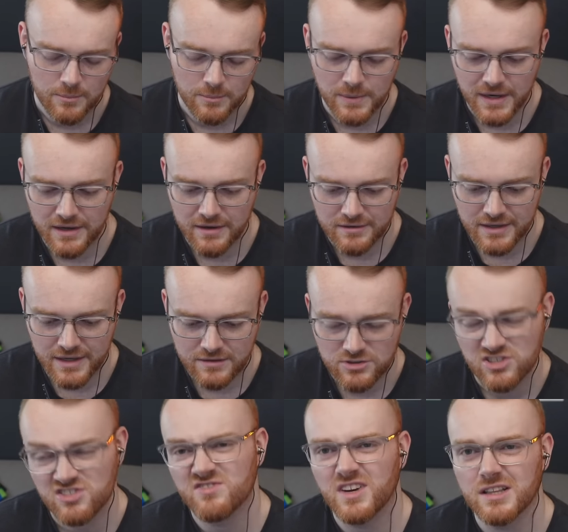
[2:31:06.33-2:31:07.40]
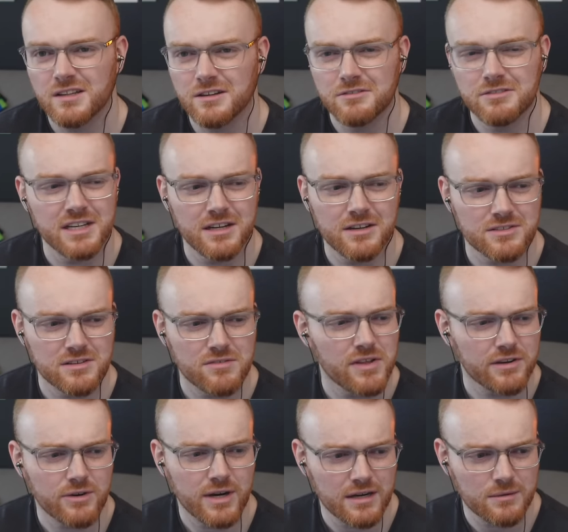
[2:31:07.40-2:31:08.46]
But yeah, just fun little videos of
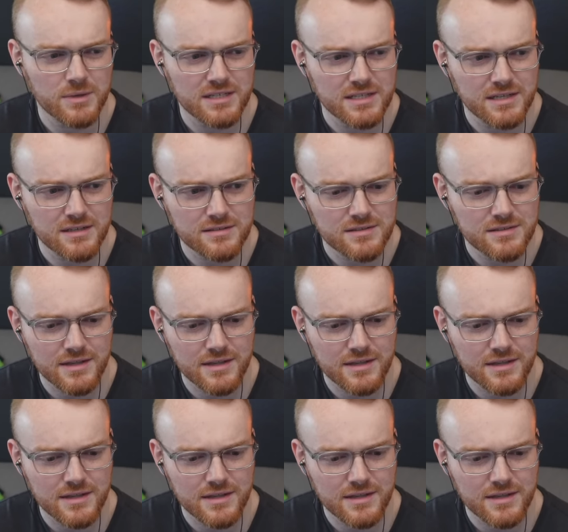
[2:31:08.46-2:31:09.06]
like random ideas